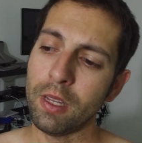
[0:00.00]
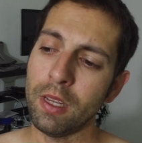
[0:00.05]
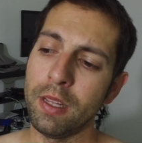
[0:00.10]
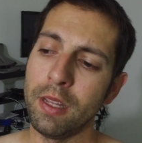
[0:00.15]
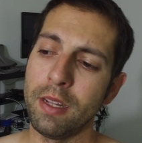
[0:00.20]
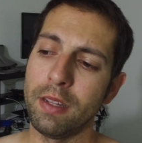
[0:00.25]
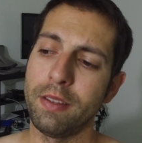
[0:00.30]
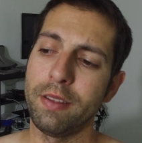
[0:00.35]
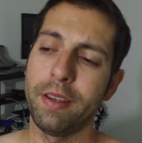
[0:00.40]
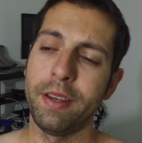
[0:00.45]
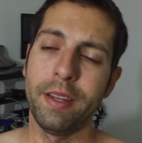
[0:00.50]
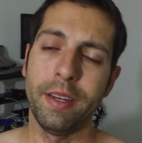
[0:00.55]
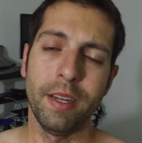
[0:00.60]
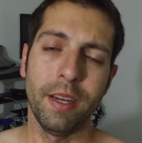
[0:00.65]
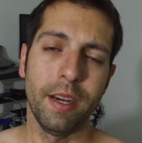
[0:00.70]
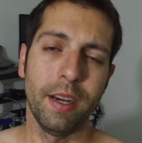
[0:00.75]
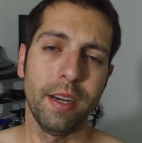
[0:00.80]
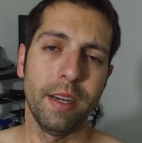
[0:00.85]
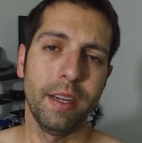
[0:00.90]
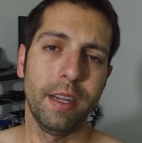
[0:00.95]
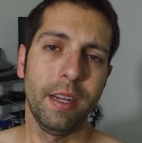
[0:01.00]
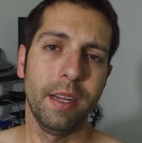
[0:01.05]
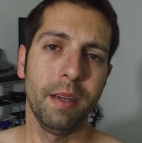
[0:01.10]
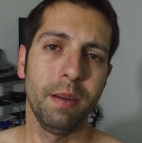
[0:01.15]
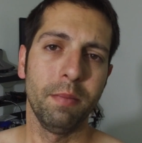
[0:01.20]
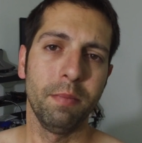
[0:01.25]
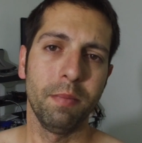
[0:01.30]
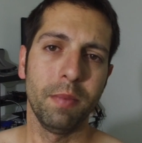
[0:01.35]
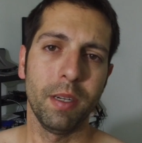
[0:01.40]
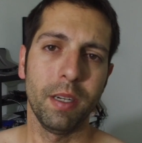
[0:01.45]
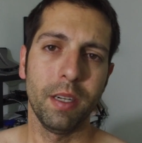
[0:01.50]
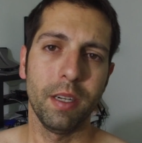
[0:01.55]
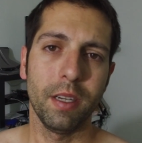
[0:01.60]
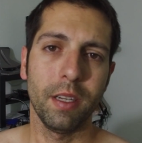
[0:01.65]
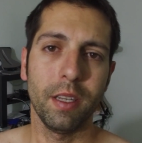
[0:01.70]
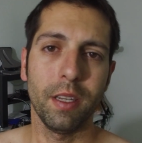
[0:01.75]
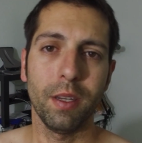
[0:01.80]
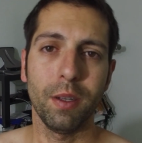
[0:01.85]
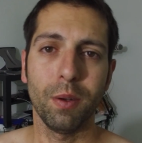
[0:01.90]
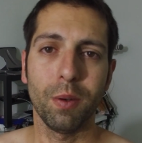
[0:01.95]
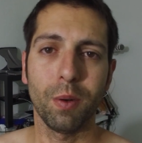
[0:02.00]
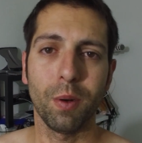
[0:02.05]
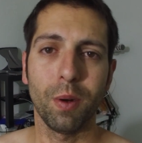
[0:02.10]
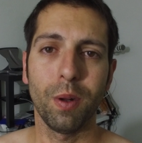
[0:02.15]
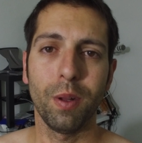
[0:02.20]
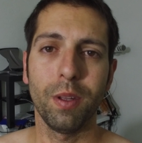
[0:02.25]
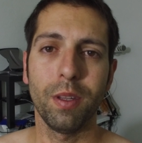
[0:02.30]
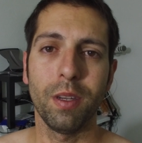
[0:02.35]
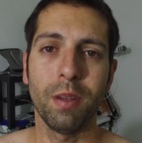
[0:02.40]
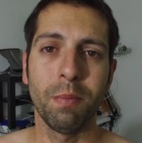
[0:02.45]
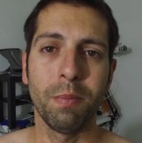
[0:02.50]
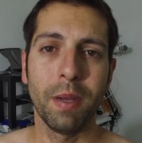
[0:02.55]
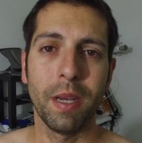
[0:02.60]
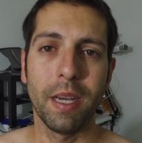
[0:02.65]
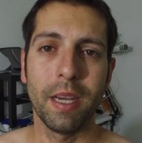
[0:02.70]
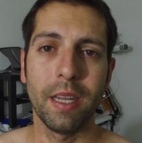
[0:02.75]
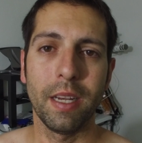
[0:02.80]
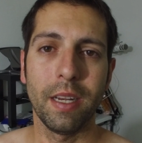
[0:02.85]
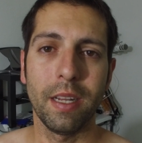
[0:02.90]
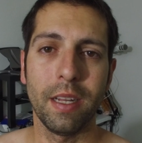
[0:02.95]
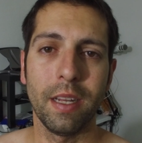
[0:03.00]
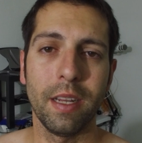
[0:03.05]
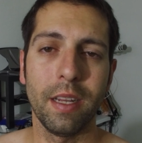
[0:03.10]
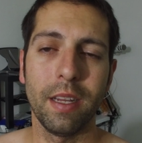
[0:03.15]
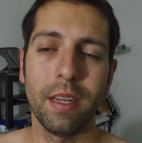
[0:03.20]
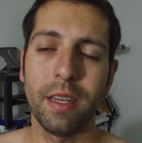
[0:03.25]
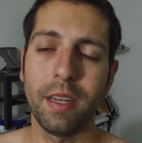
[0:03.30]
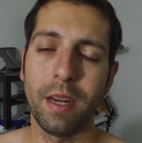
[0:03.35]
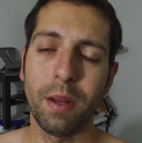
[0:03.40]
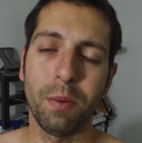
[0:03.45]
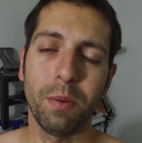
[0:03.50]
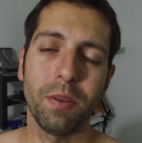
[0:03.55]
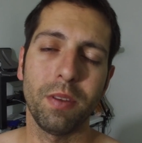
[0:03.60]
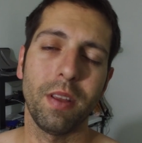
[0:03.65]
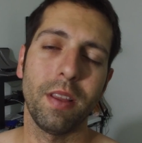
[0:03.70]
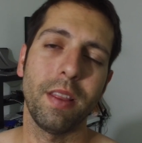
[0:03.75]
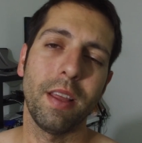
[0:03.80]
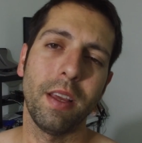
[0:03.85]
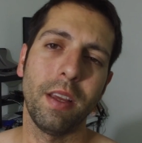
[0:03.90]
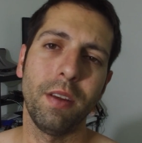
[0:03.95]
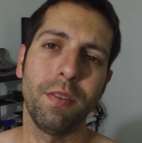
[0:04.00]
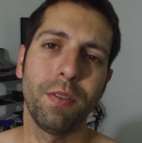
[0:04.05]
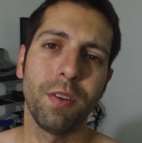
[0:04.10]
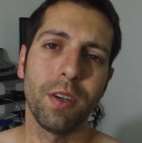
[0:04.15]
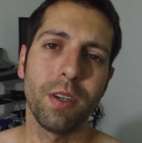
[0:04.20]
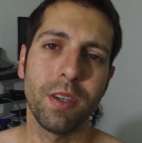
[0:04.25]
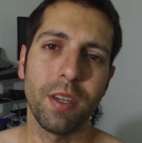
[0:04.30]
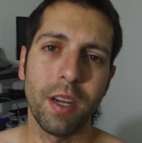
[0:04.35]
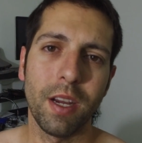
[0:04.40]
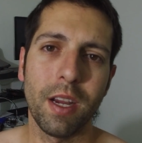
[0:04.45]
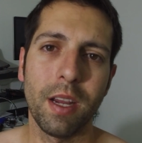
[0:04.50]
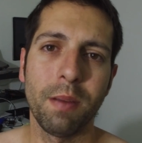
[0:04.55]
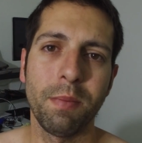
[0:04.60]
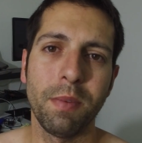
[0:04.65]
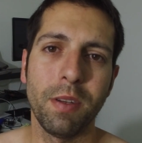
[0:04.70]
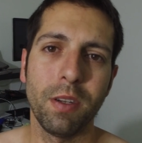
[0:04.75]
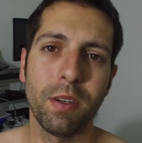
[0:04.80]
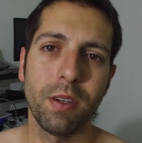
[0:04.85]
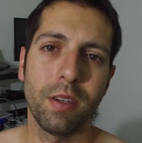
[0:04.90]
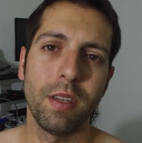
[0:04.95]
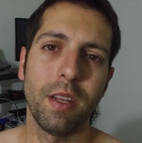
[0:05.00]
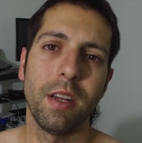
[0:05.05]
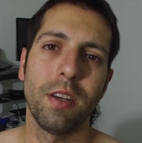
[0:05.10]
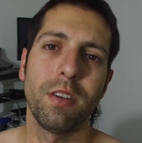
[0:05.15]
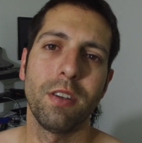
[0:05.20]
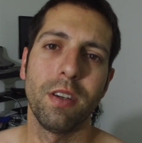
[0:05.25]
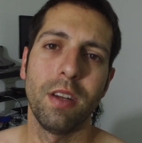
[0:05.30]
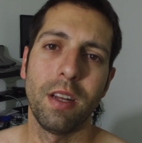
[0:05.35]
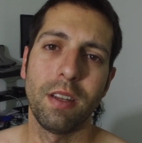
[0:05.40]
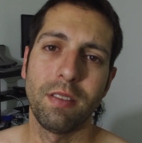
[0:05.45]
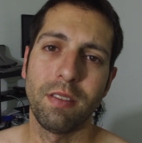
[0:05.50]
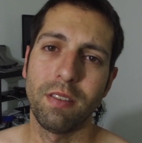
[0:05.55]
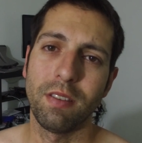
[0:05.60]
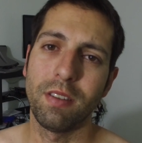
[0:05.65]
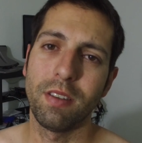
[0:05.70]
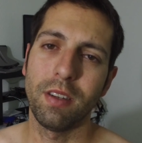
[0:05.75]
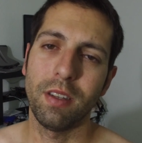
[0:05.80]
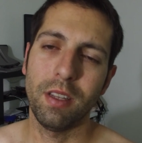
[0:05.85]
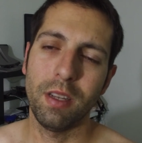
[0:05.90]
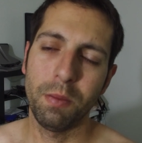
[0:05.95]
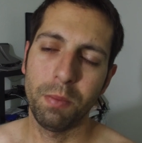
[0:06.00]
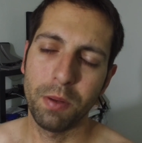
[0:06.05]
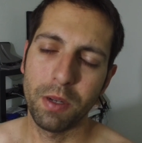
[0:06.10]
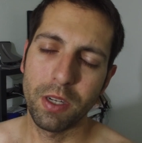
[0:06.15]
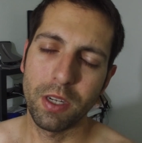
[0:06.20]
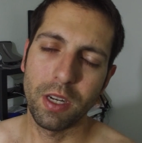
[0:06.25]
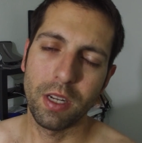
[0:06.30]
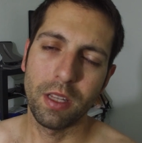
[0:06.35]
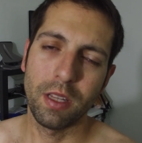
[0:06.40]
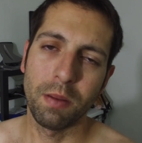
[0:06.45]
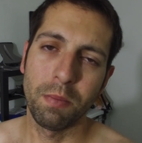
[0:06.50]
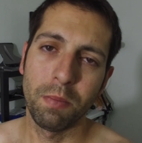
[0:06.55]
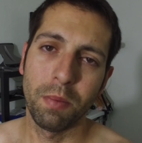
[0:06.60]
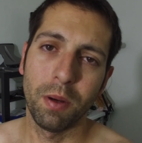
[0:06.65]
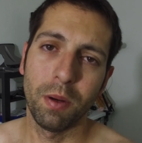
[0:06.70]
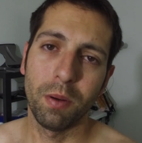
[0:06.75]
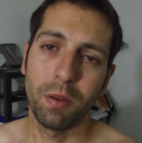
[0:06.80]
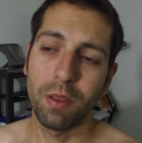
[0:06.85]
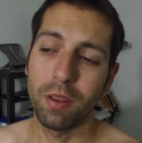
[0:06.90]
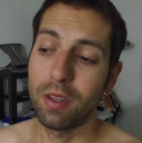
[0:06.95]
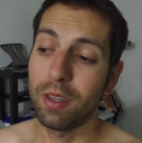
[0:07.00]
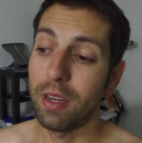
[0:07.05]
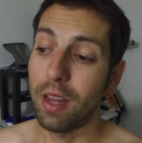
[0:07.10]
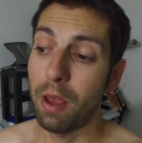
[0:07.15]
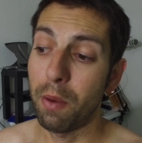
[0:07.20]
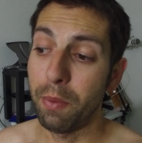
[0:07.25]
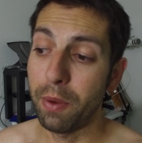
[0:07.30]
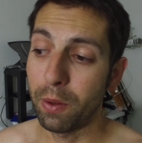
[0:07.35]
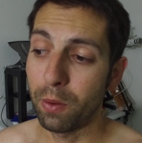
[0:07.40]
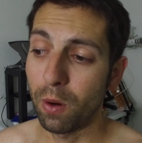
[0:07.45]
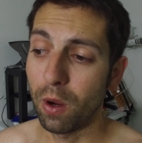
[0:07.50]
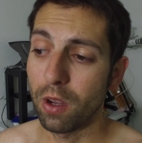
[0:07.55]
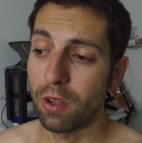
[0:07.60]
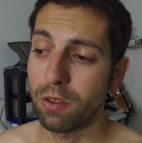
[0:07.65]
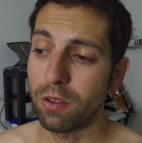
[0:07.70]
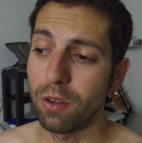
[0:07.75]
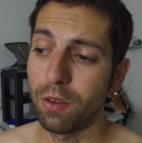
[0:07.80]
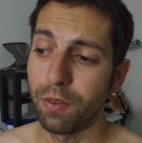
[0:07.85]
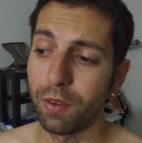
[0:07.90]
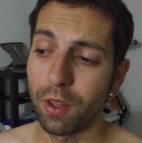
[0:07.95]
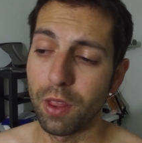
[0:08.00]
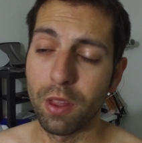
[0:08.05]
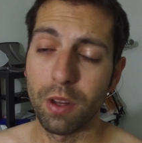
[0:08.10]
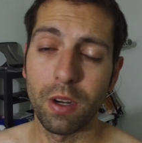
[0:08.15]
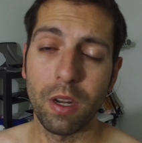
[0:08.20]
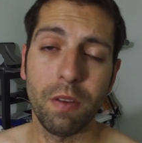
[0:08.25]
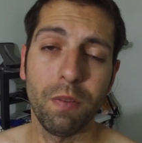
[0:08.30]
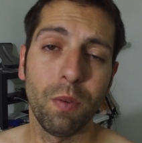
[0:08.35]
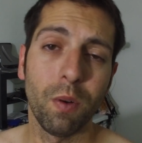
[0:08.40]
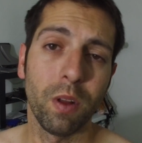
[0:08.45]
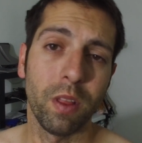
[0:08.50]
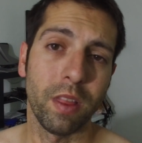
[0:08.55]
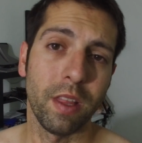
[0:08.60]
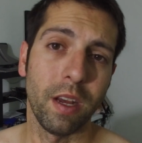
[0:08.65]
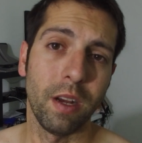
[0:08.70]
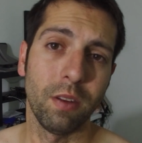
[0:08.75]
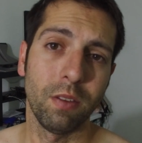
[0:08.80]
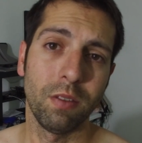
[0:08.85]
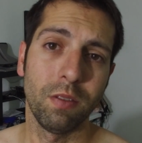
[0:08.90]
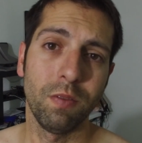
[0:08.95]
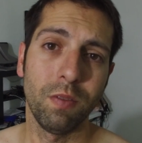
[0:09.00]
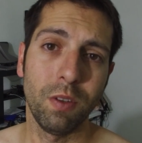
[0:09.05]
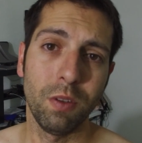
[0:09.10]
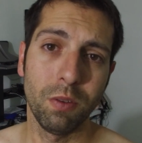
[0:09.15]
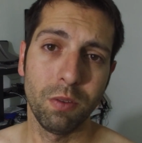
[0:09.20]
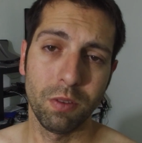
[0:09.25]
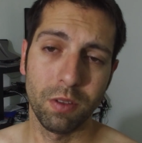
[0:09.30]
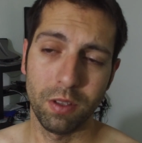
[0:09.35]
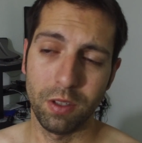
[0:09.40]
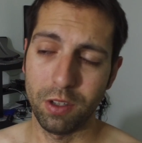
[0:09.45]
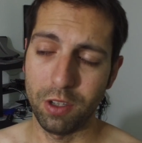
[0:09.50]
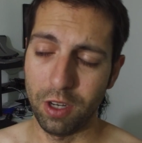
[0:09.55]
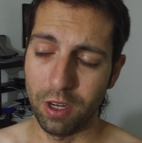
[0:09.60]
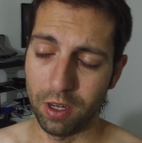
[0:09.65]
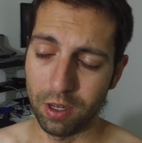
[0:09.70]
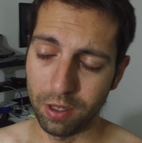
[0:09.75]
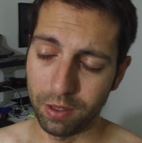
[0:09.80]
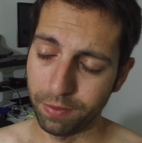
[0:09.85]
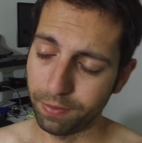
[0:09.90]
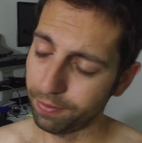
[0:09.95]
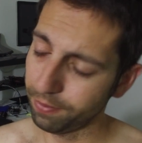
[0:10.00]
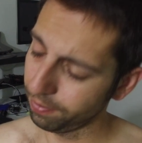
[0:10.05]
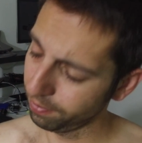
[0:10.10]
That said, I am going to go crawl into bed, and I will say thank you for your time and your attention. I sincerely appreciate them both. Today we crossed over 34,000 views on the channel.